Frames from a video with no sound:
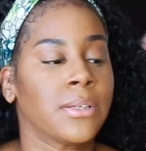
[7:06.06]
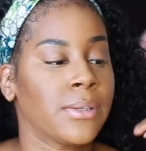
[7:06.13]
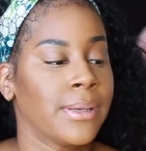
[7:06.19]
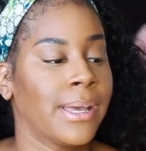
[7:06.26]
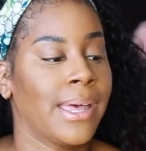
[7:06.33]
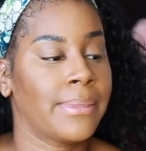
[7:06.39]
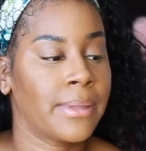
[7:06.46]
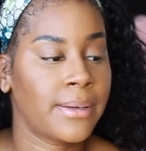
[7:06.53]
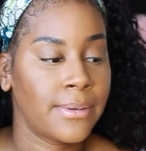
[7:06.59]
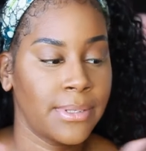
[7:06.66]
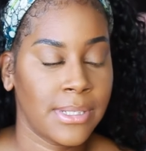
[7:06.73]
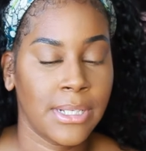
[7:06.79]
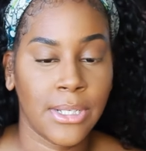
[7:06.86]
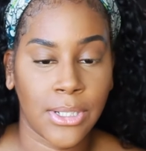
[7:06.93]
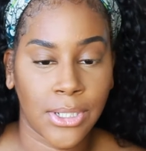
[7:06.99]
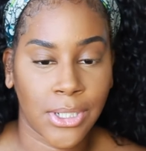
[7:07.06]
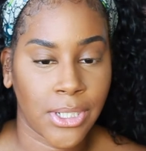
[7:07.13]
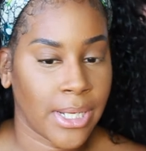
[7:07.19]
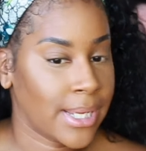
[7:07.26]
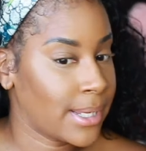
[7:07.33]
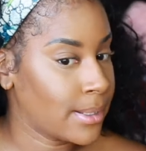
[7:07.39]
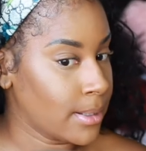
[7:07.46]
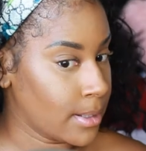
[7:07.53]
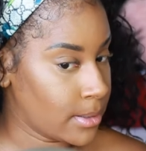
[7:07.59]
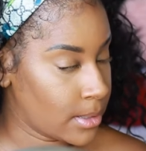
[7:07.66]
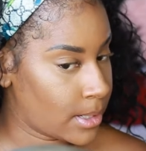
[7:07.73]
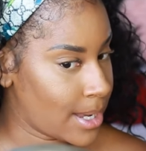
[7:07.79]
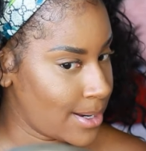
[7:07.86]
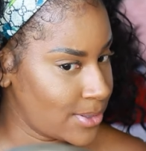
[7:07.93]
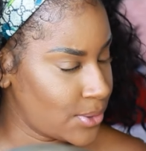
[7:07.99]
so I got the concealer and the
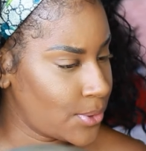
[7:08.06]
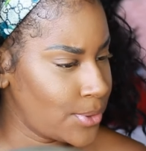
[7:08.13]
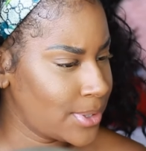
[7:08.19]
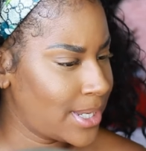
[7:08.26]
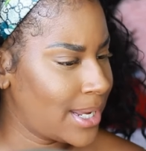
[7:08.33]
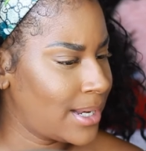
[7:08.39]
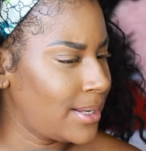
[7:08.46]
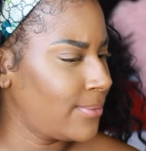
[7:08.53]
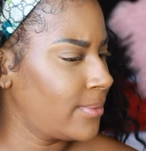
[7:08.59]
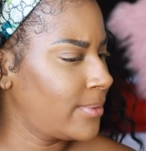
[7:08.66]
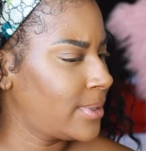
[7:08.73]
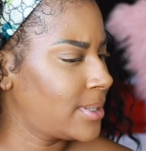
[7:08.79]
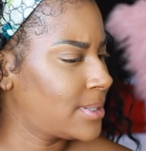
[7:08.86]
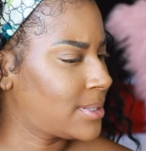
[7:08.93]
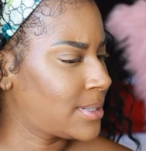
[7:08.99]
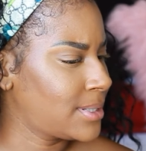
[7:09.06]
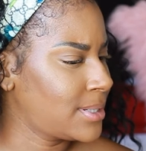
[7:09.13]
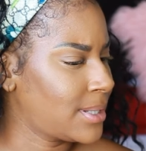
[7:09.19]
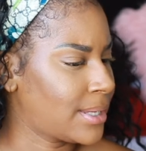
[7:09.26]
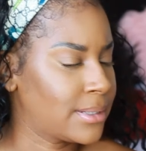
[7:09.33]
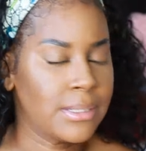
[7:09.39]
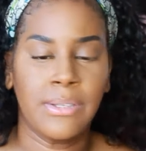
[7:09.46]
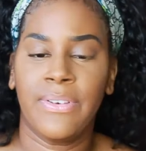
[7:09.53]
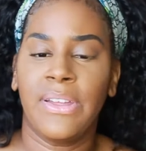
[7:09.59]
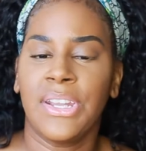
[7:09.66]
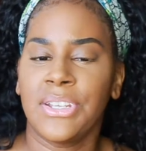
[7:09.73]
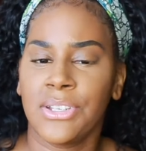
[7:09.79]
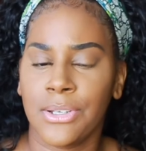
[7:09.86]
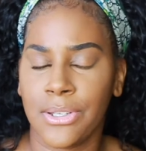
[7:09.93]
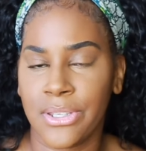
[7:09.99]
contour you can't even really see. Like, this
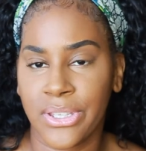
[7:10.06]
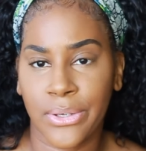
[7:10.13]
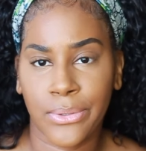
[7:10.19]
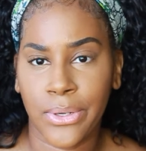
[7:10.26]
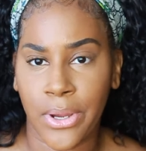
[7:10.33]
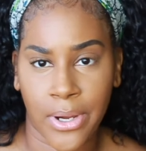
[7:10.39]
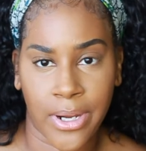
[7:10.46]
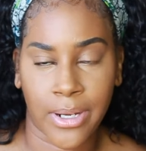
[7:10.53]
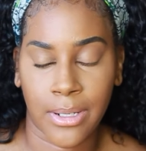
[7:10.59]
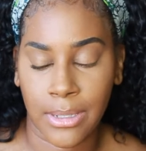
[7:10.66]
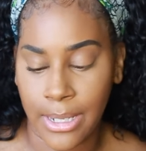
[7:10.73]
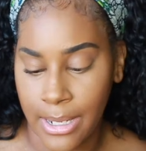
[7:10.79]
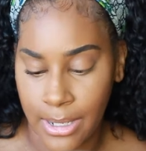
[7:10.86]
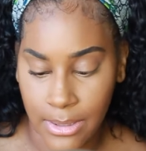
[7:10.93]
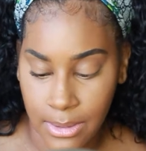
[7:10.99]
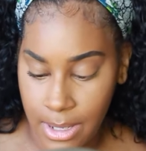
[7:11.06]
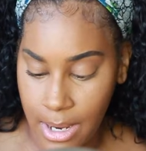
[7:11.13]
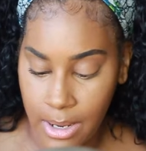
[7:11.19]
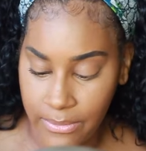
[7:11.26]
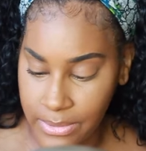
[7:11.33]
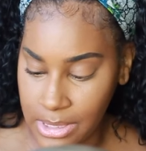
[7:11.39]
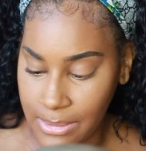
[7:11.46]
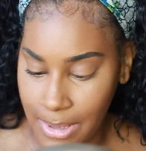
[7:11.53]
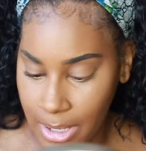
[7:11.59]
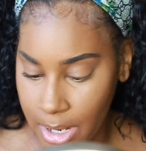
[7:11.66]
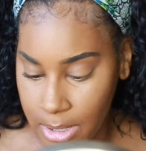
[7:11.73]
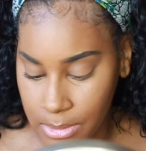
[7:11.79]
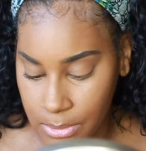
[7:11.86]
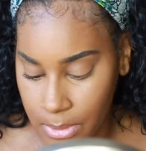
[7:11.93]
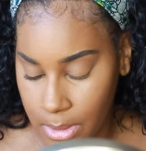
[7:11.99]
foundation is so dark that you can't even see that
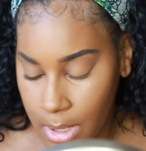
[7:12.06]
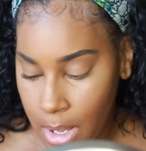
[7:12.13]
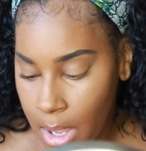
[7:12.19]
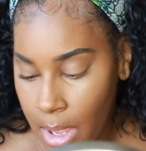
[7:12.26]
contour.